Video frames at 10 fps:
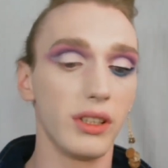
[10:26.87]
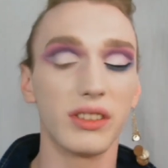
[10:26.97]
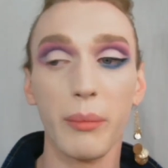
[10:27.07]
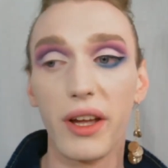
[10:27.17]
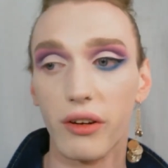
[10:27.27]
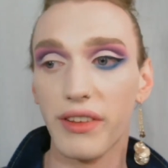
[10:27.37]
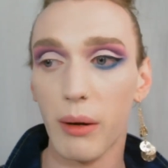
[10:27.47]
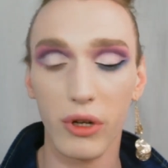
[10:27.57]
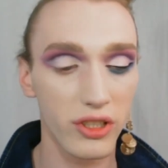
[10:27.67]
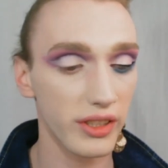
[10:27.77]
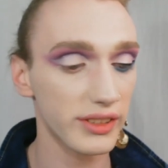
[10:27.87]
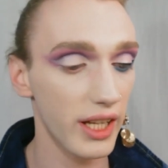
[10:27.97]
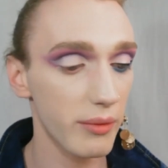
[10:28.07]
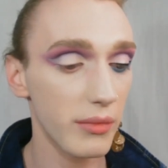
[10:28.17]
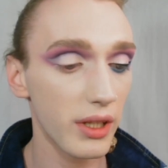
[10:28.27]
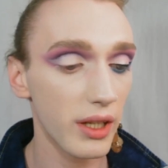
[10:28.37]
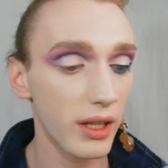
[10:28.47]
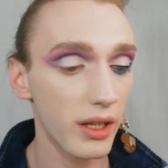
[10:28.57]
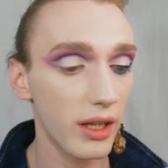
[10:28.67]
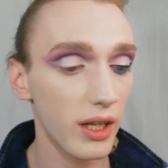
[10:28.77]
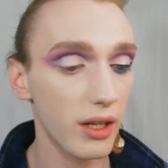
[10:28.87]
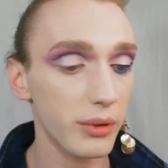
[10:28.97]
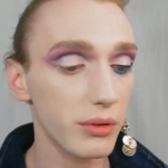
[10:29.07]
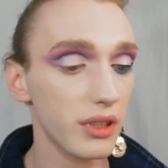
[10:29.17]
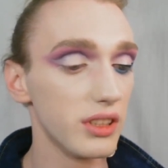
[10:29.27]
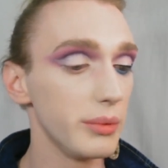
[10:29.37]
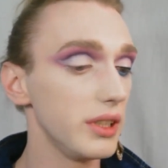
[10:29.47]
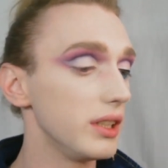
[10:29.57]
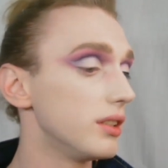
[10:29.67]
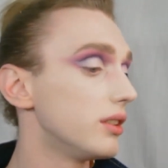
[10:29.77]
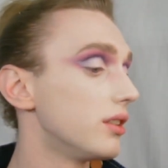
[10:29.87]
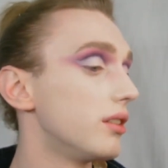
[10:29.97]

a bigger flat brush this time. We don't need to be